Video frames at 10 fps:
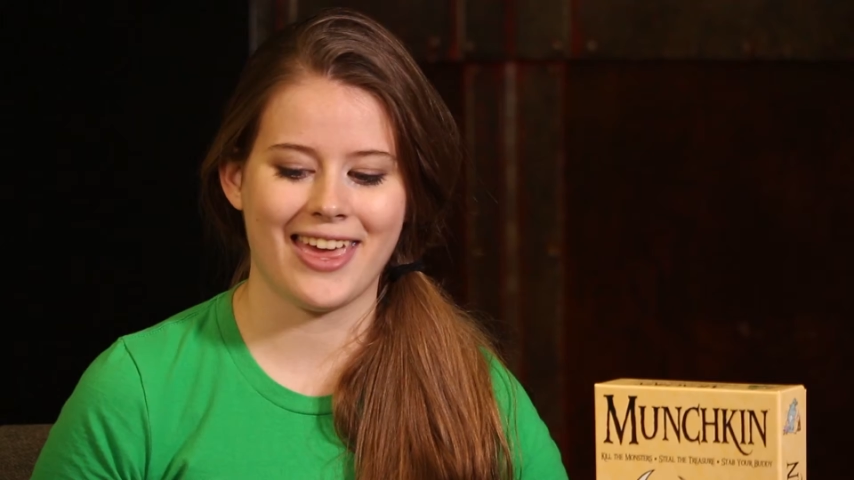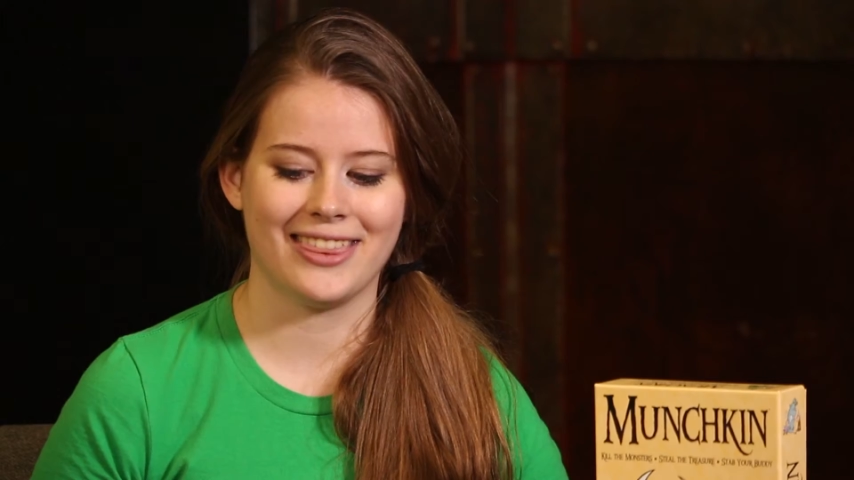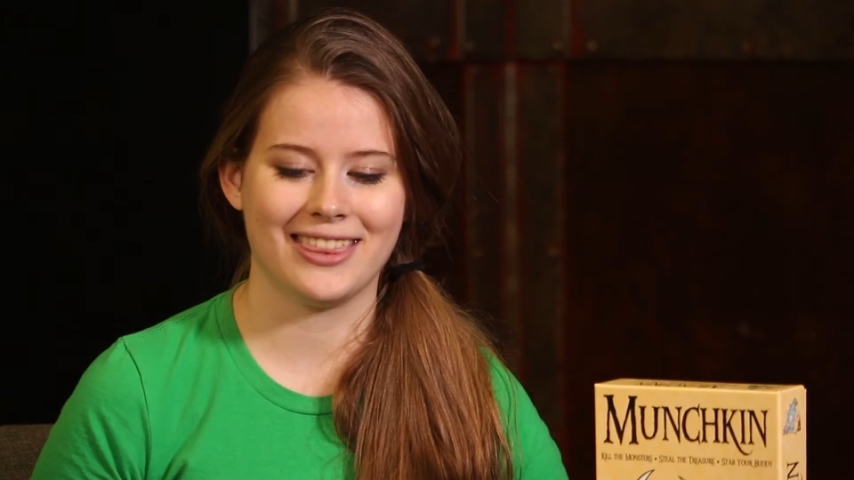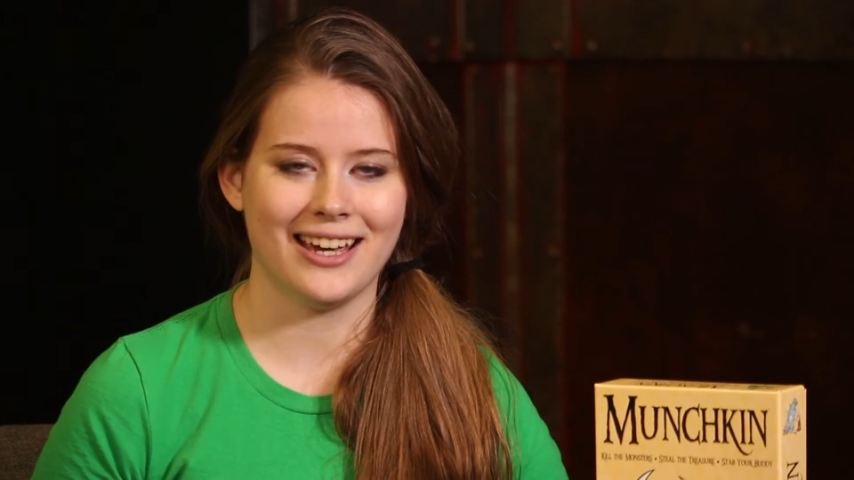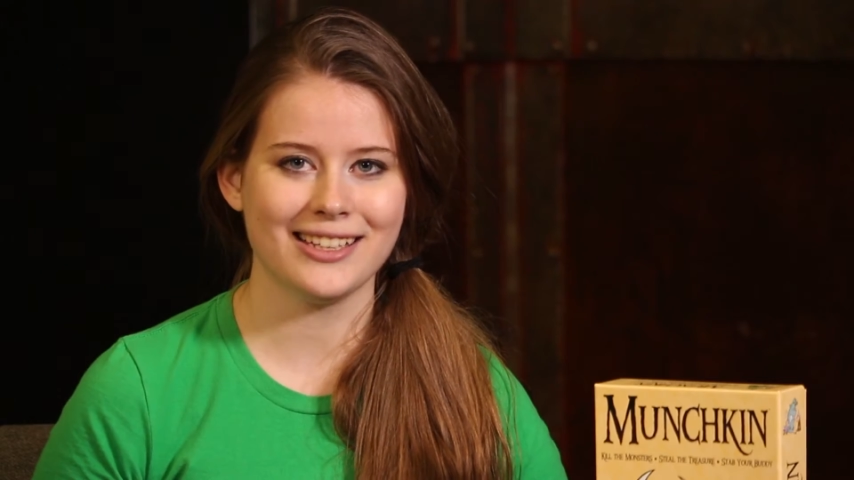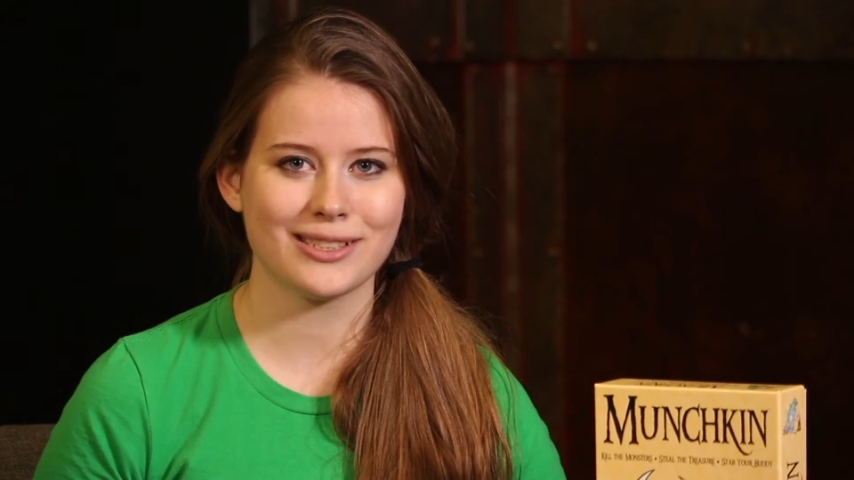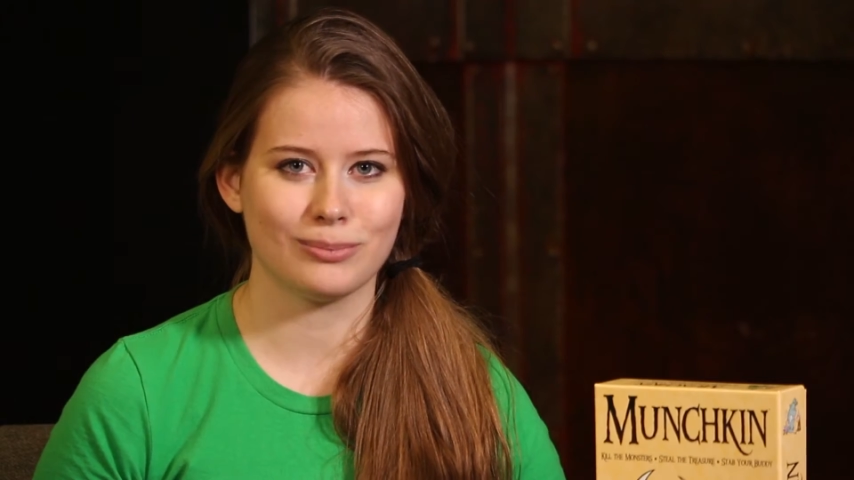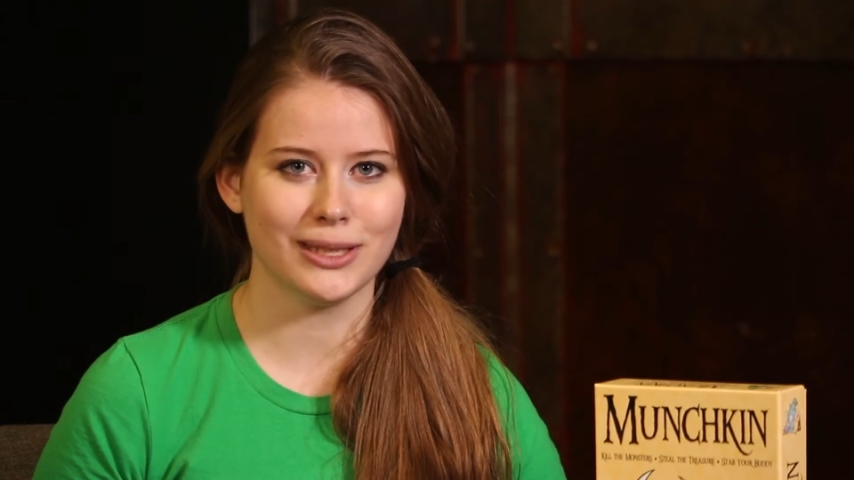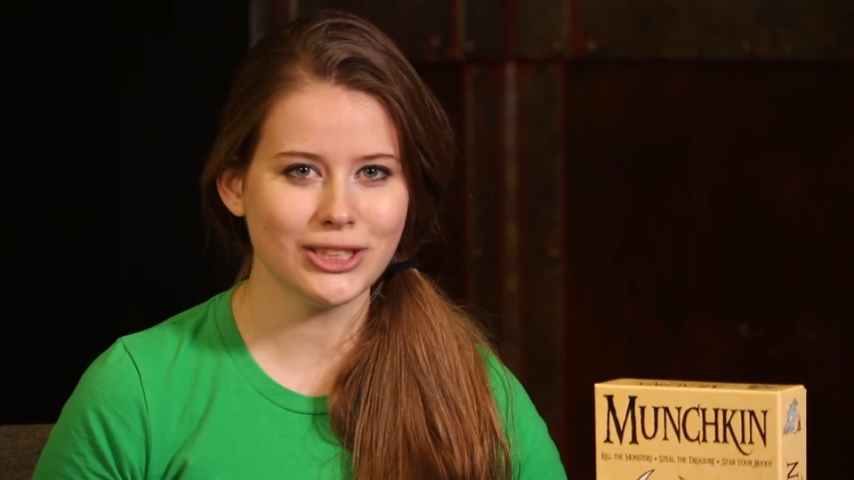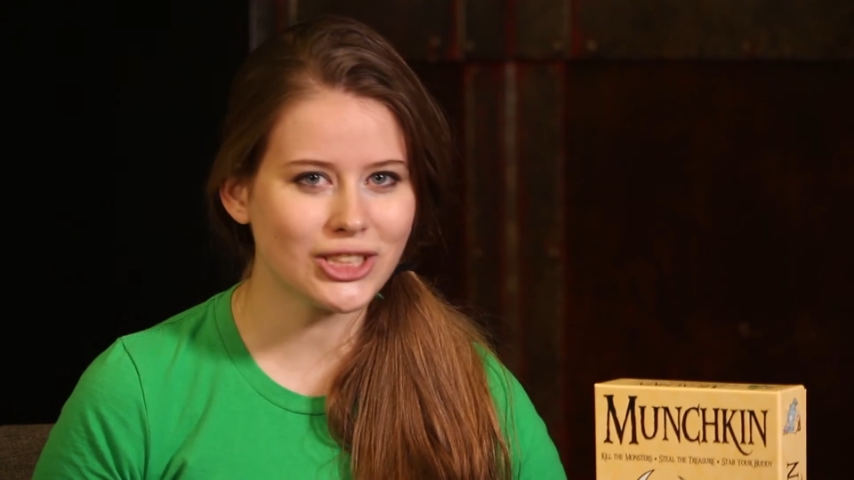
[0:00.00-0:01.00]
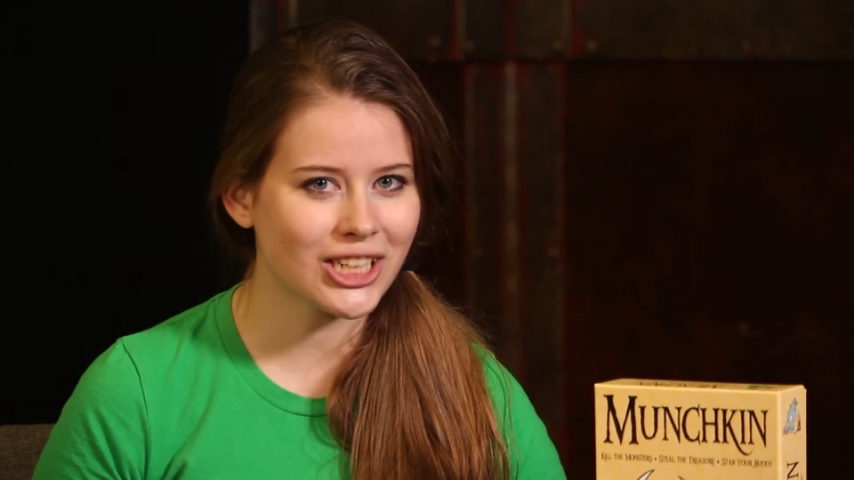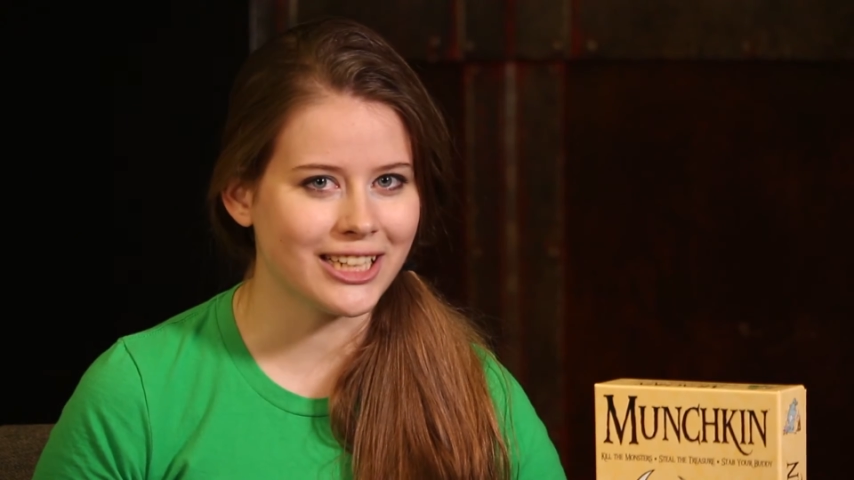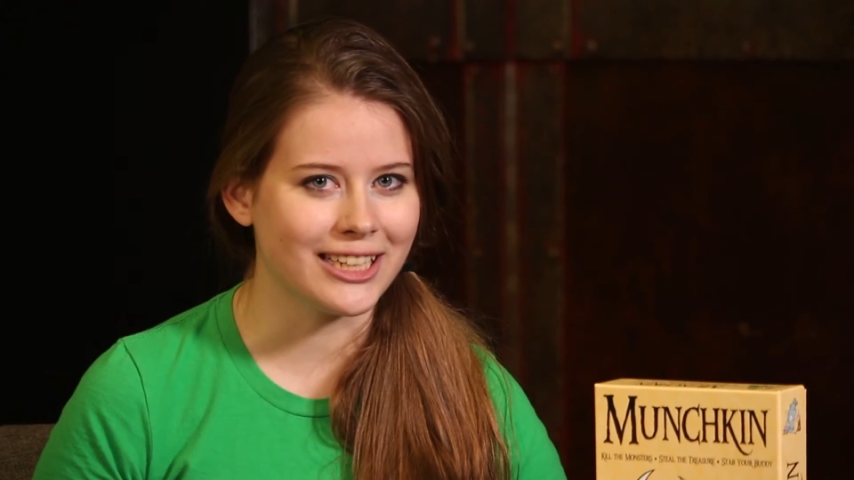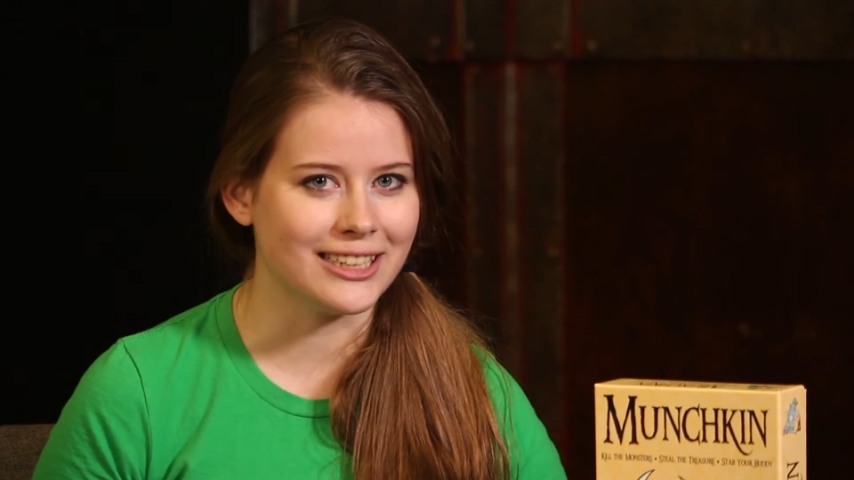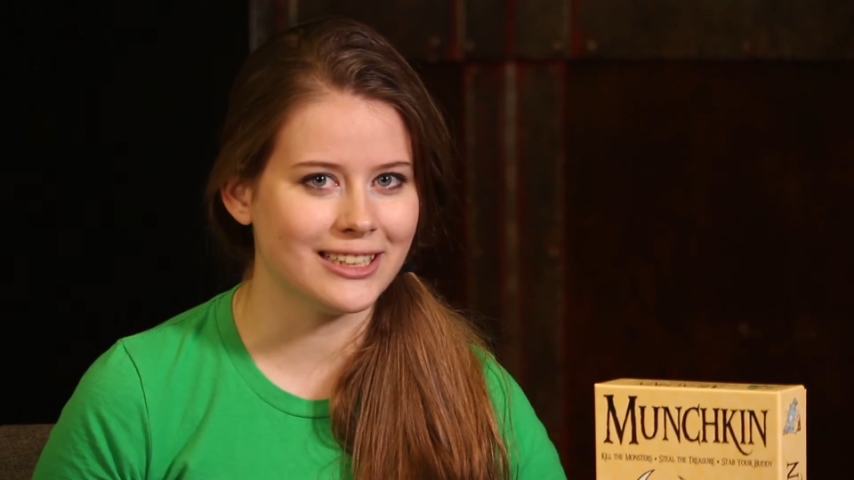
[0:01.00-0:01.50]
And that's
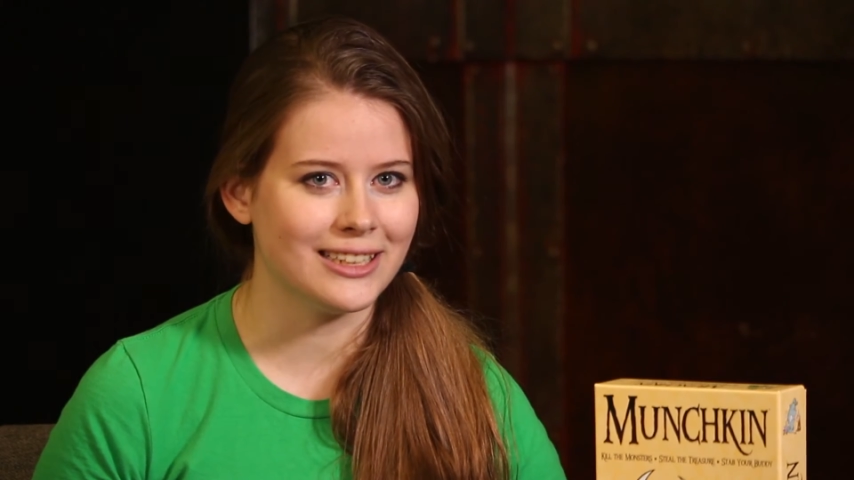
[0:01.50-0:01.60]
Munchkin